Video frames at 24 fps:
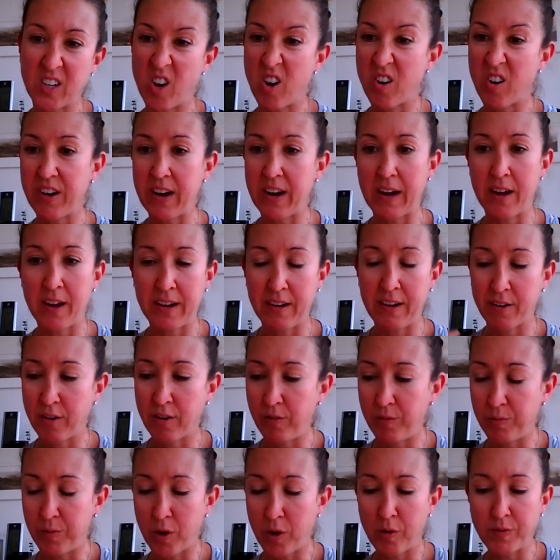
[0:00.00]
and Oriana
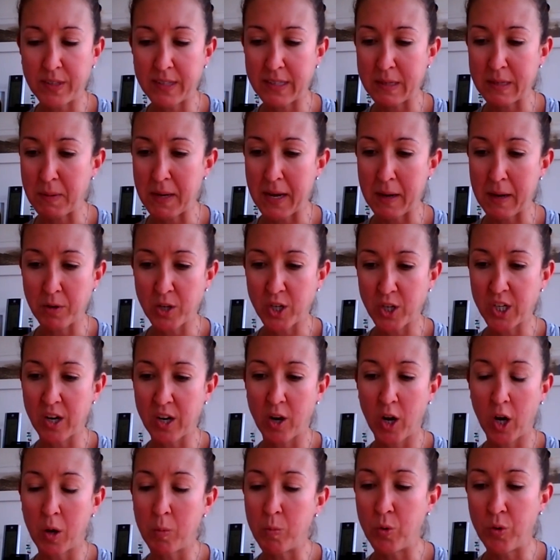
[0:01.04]
will obviously be able to
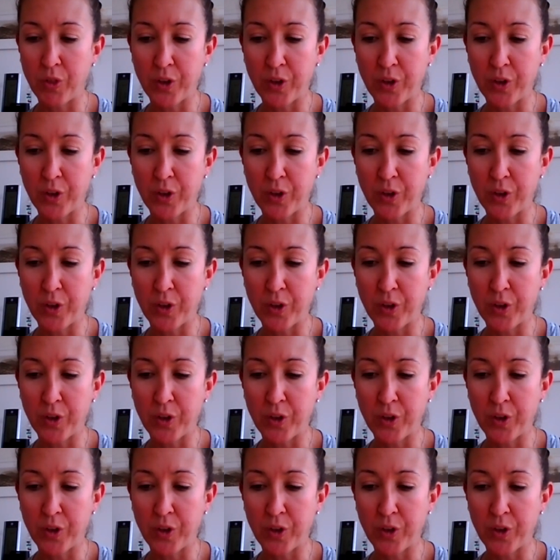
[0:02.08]
share a lot